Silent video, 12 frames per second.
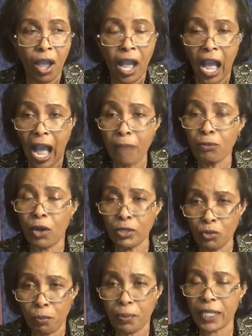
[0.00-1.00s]
I'm going to
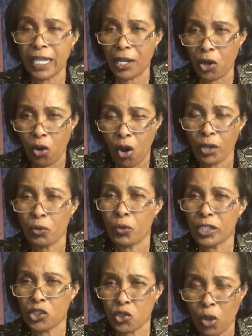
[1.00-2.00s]
pray that God will
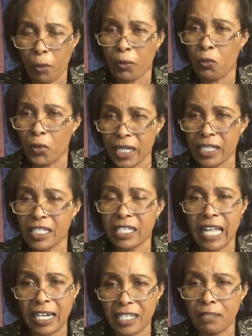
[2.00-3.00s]
stop winds that
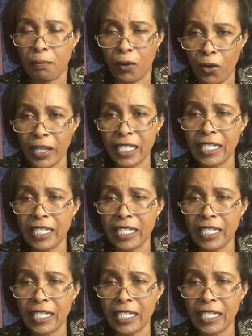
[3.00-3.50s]
is blowing,